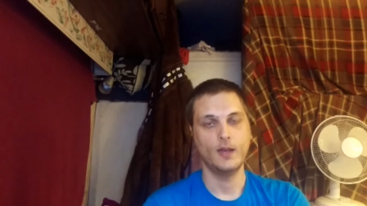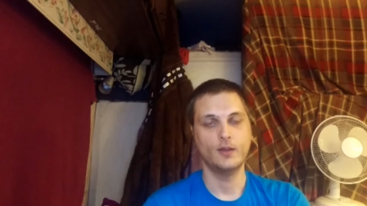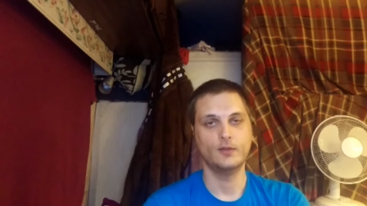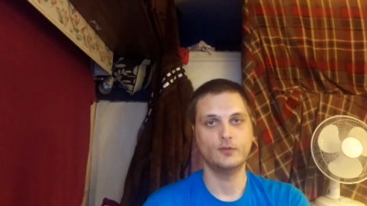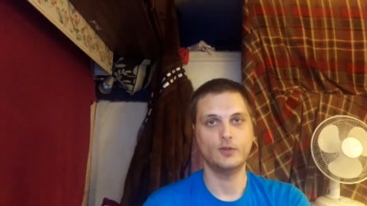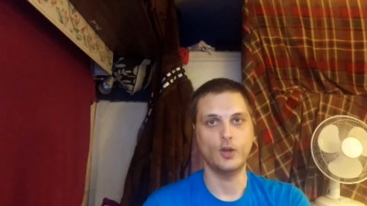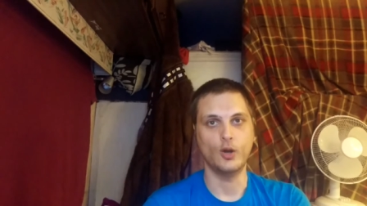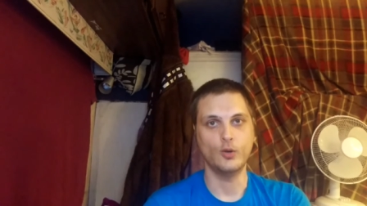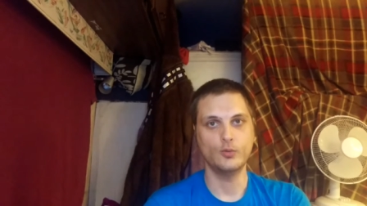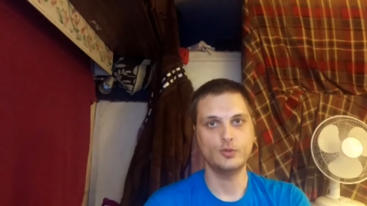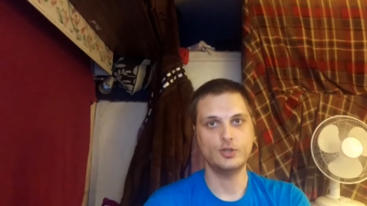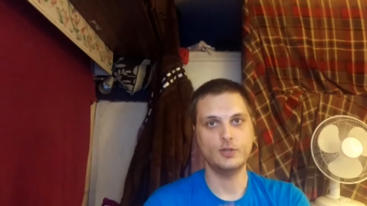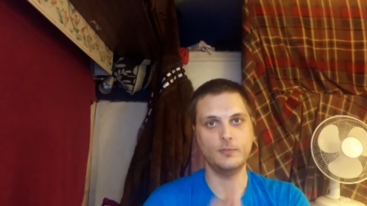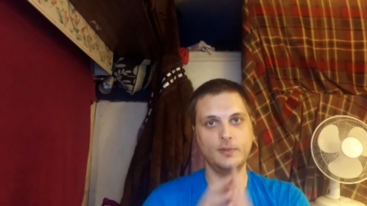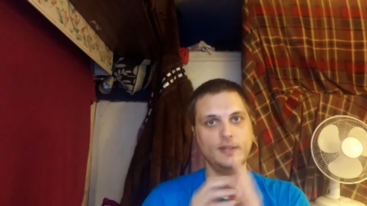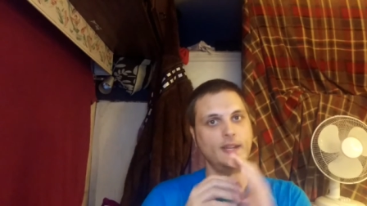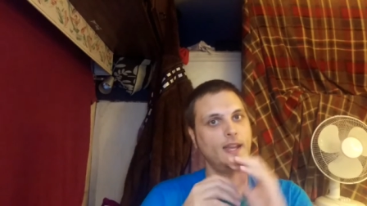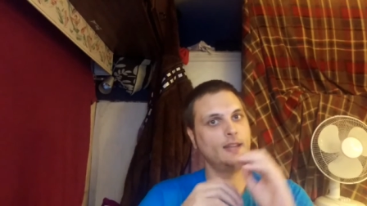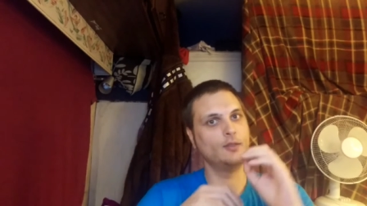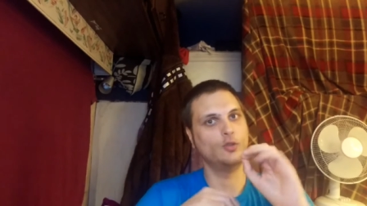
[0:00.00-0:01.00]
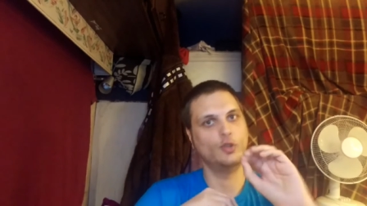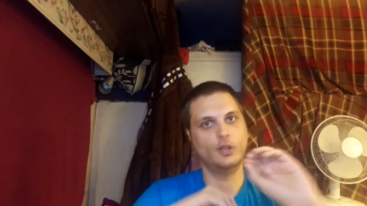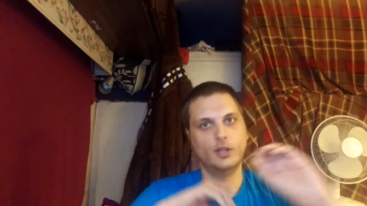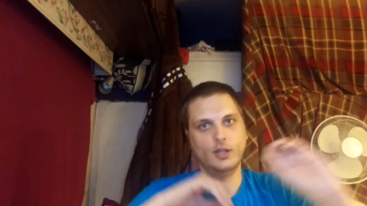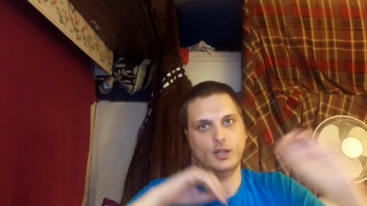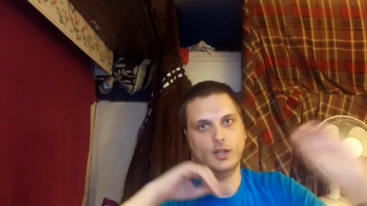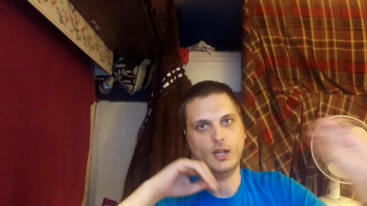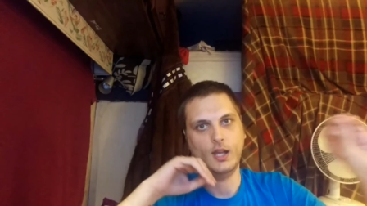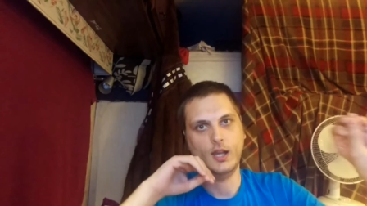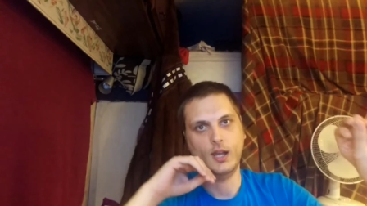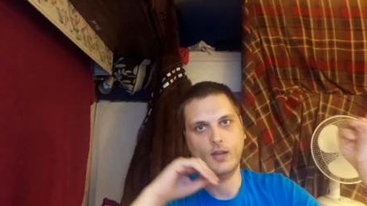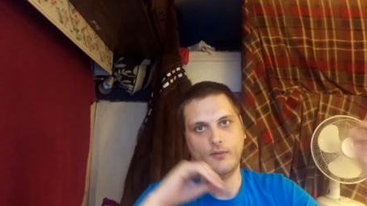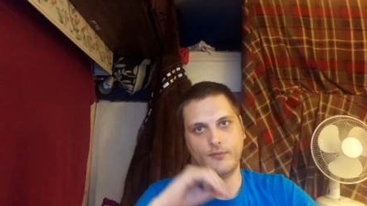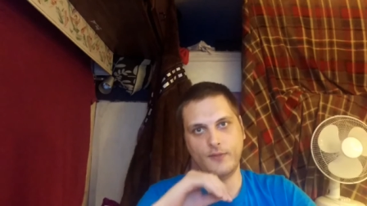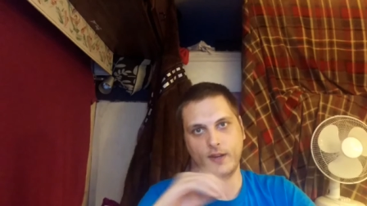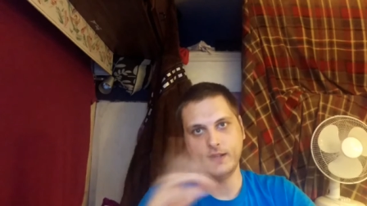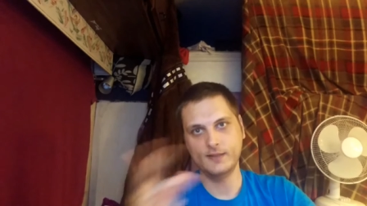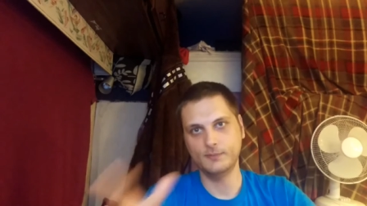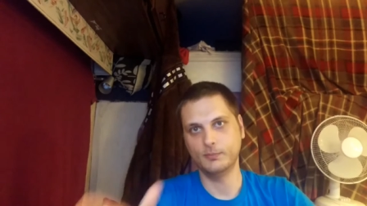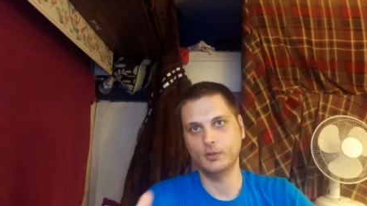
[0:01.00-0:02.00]
So she began looking at
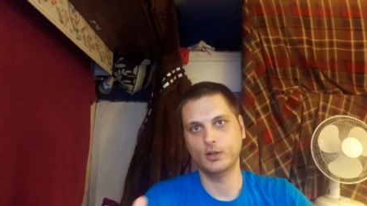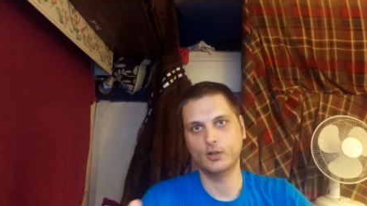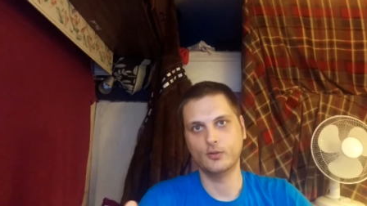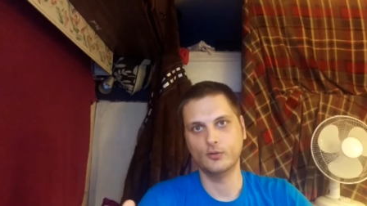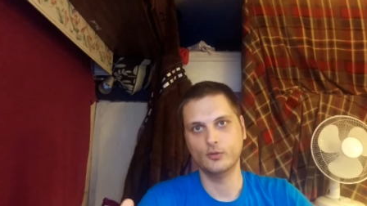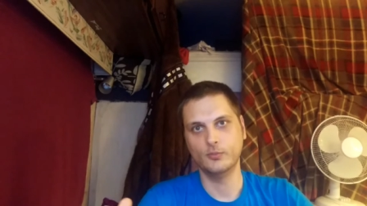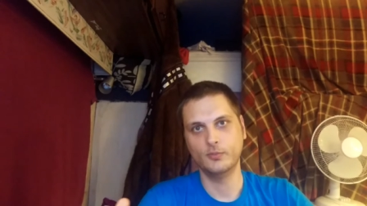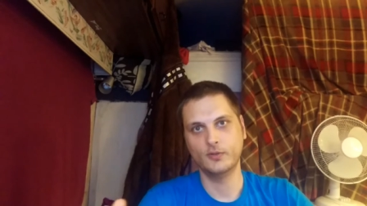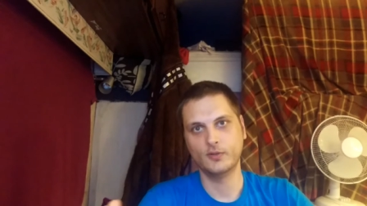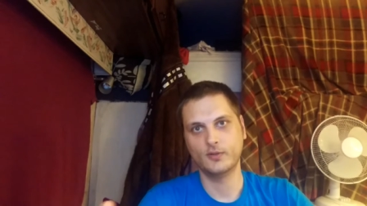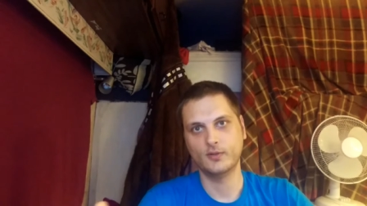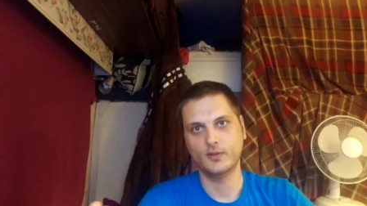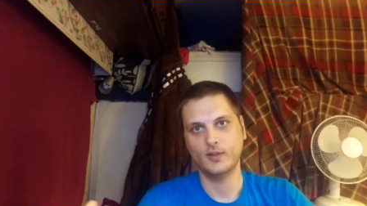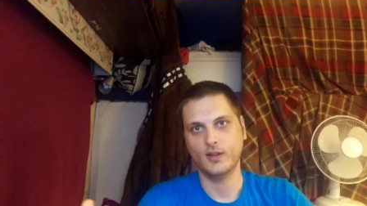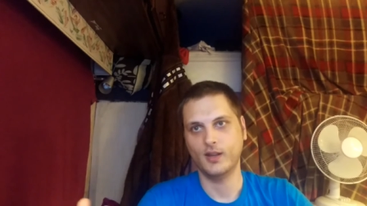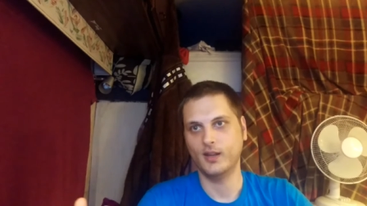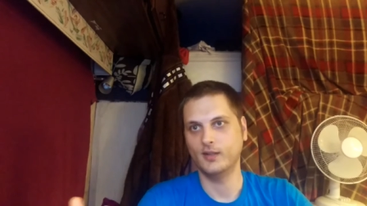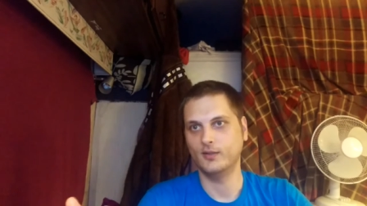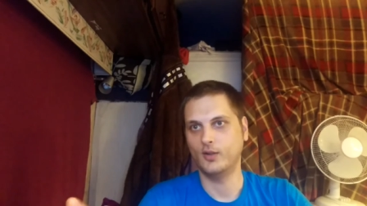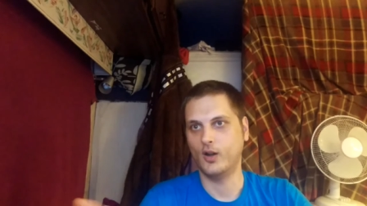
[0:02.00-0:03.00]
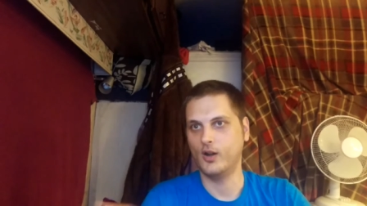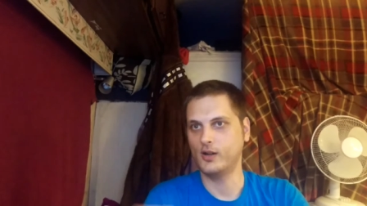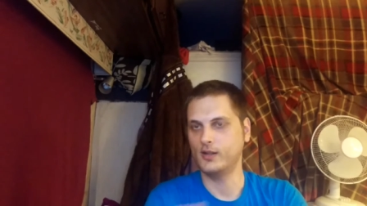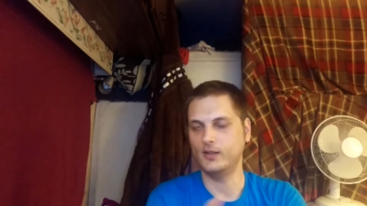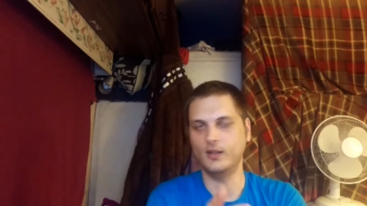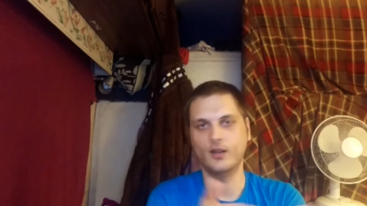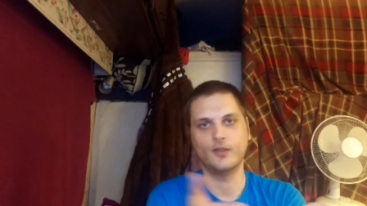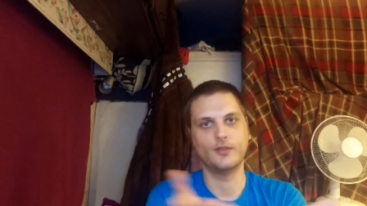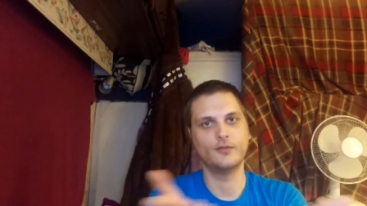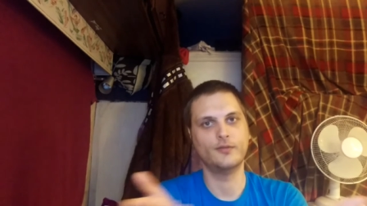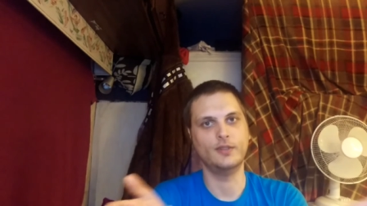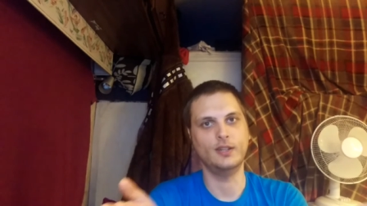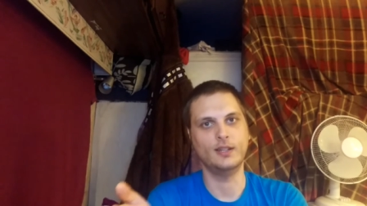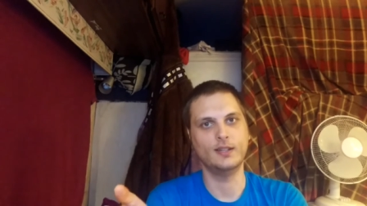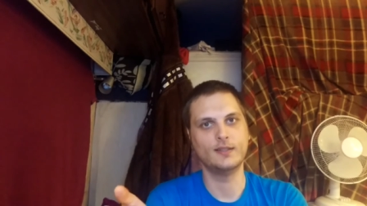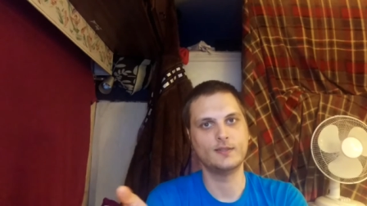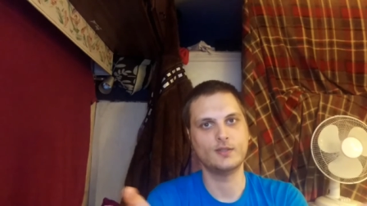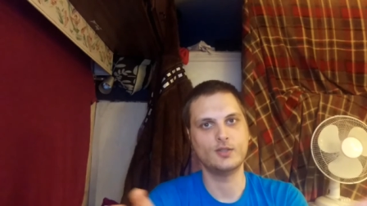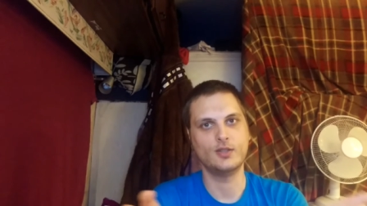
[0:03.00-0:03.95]
Facebook groups and talking to other vegans,